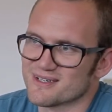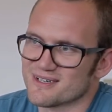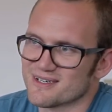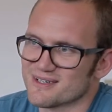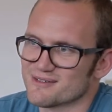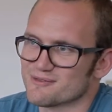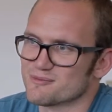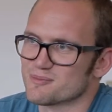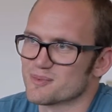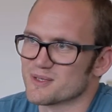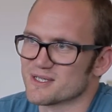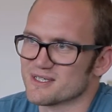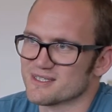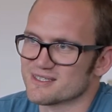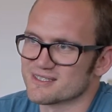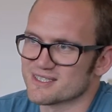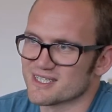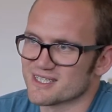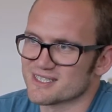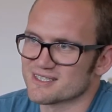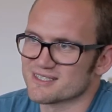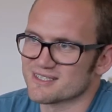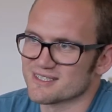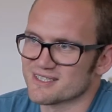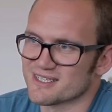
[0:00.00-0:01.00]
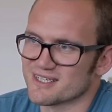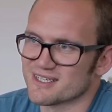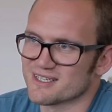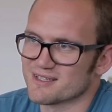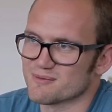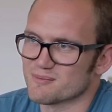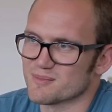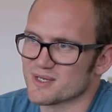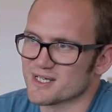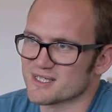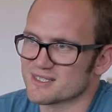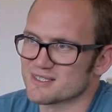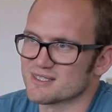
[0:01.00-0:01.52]
of players actually
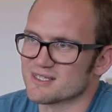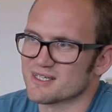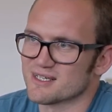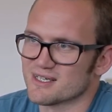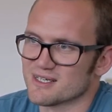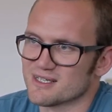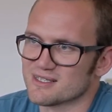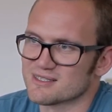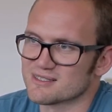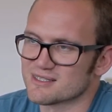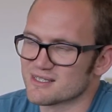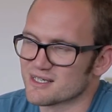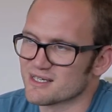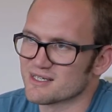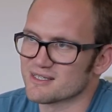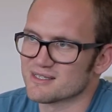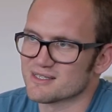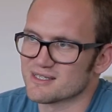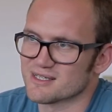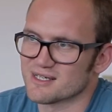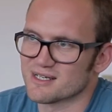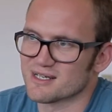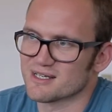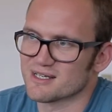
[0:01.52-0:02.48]
getting Max in their hands, and